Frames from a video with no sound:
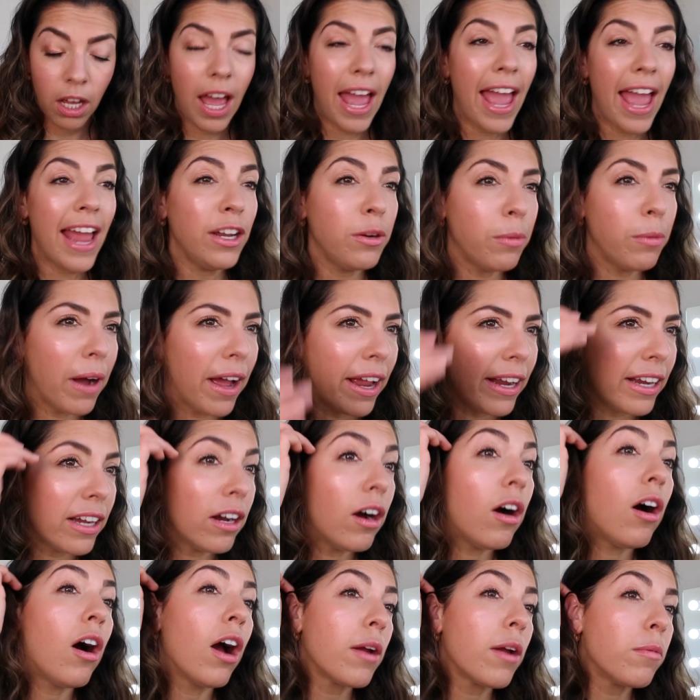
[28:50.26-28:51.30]
Anyway,
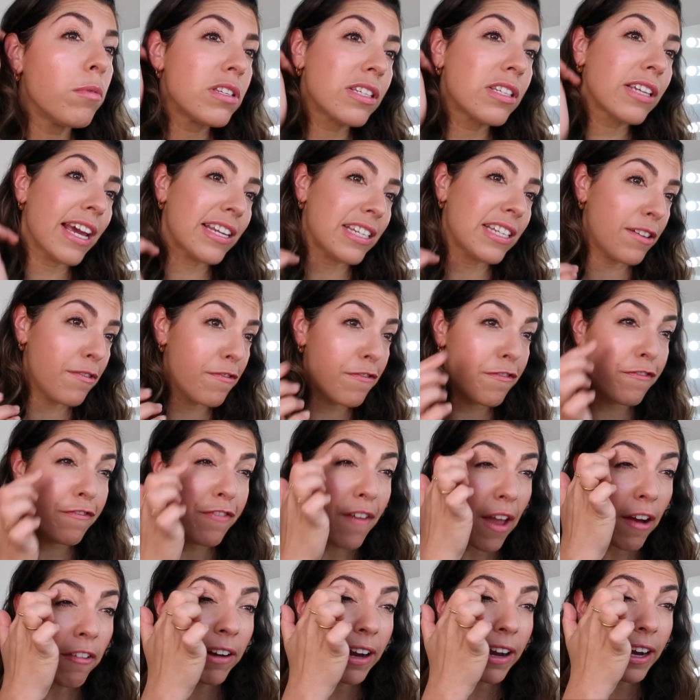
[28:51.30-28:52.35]
I was getting
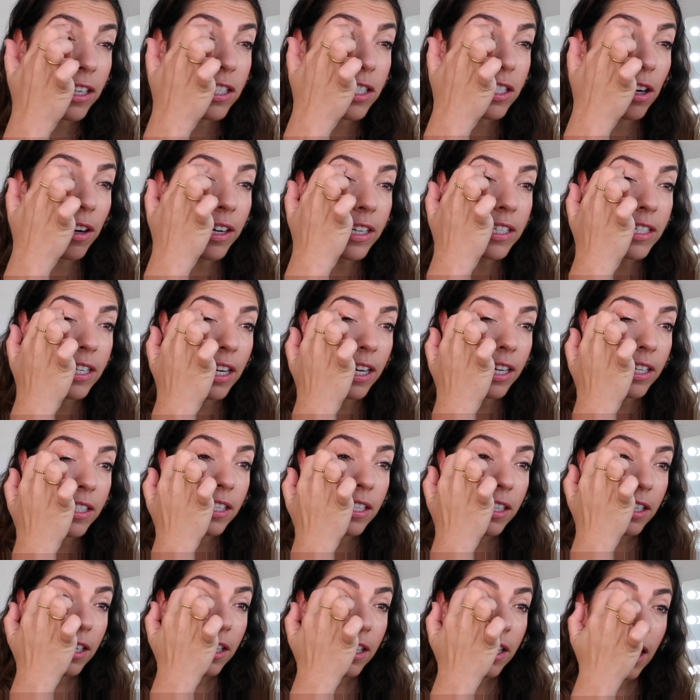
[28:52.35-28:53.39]
very
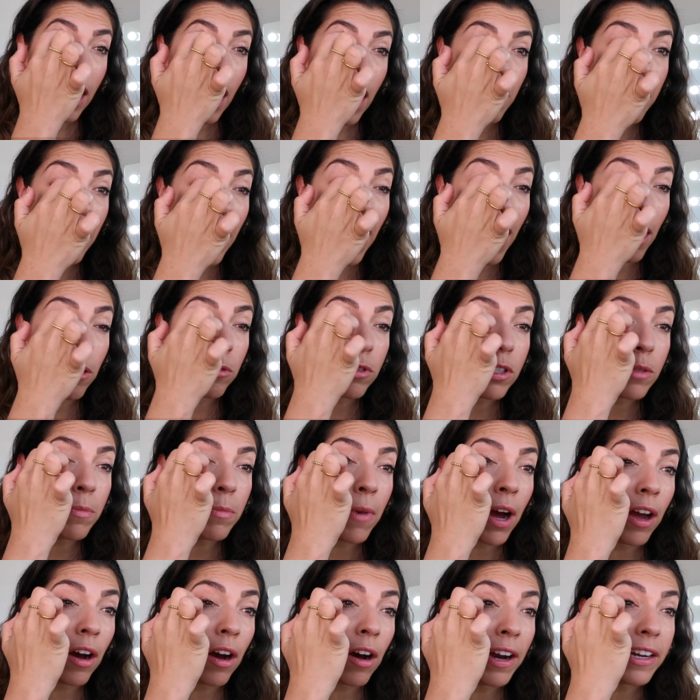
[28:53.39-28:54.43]
excited about
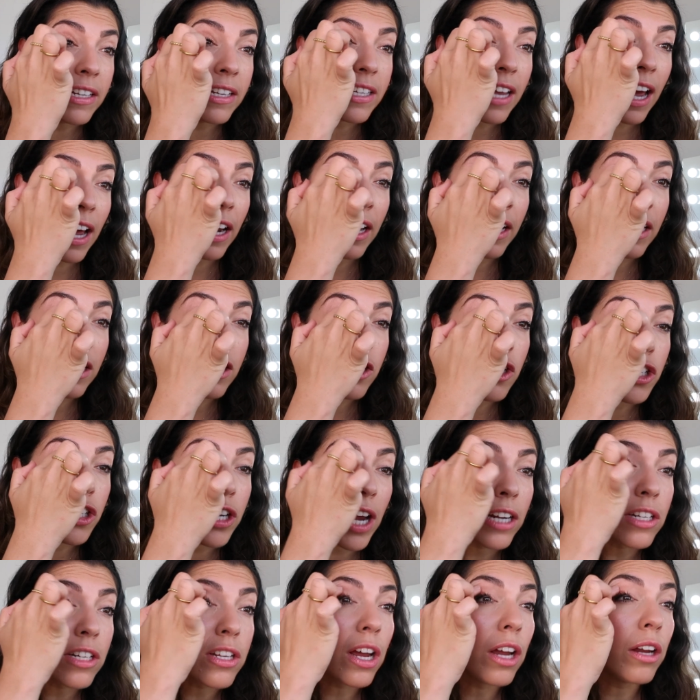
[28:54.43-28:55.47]
my Eyetallics
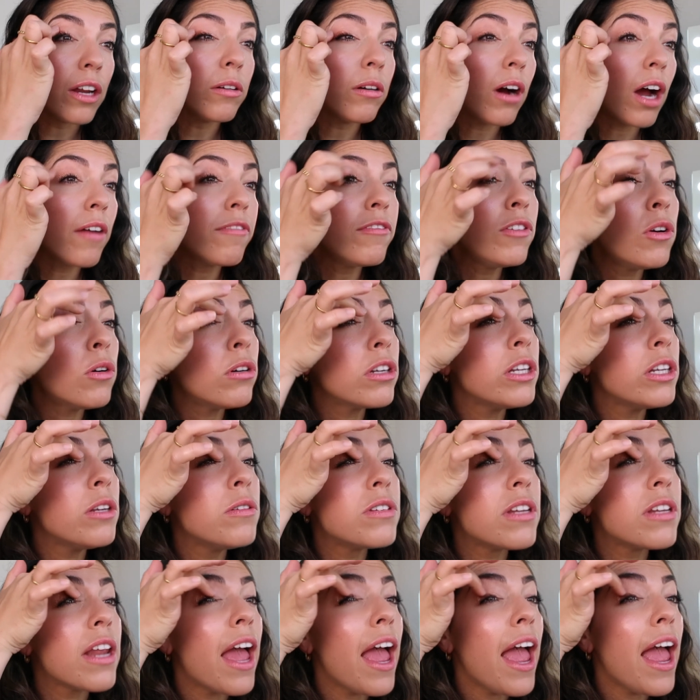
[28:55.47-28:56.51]
shadow. I've not
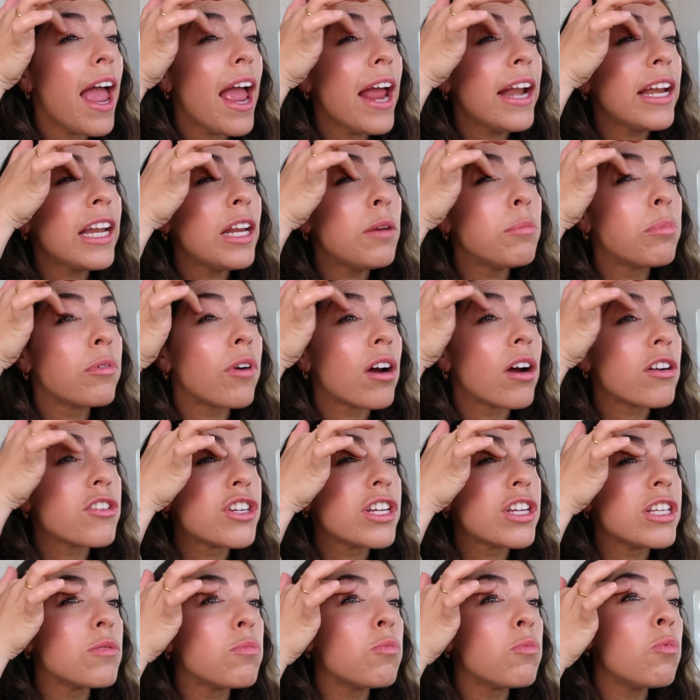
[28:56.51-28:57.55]
used any
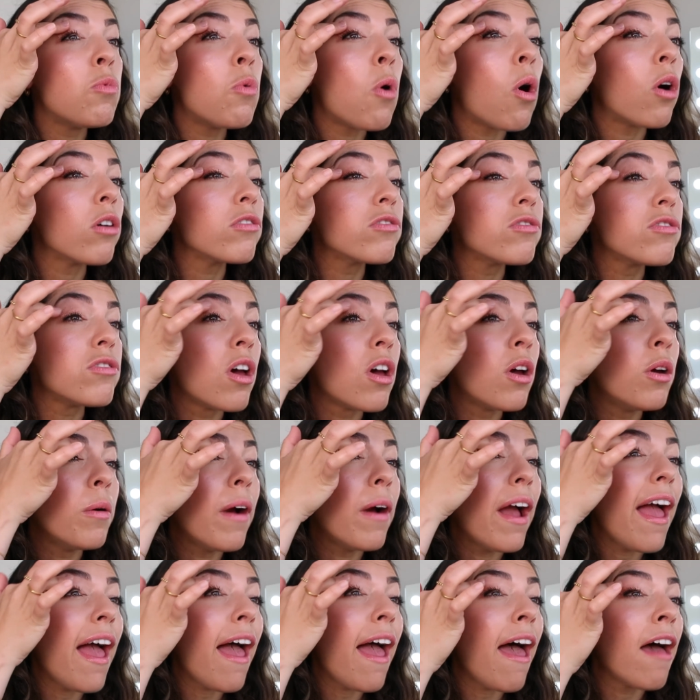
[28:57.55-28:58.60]
brushes
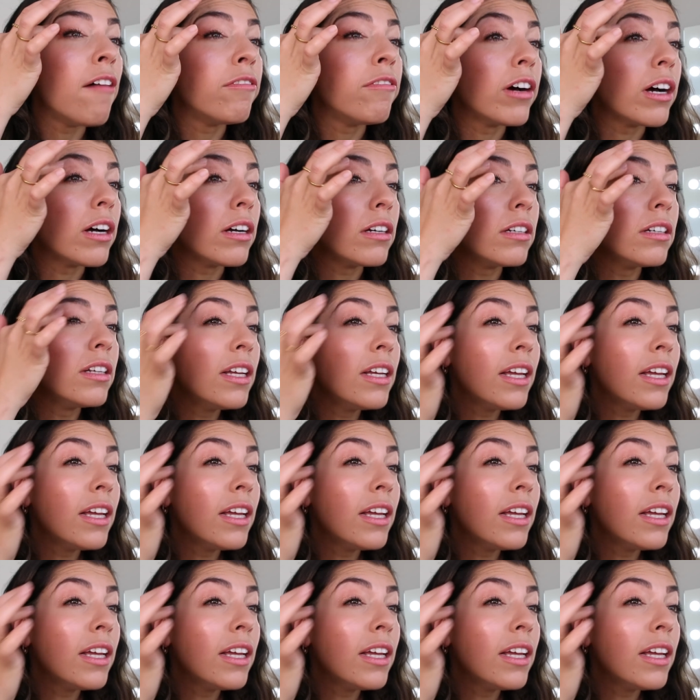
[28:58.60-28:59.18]
whatsoever.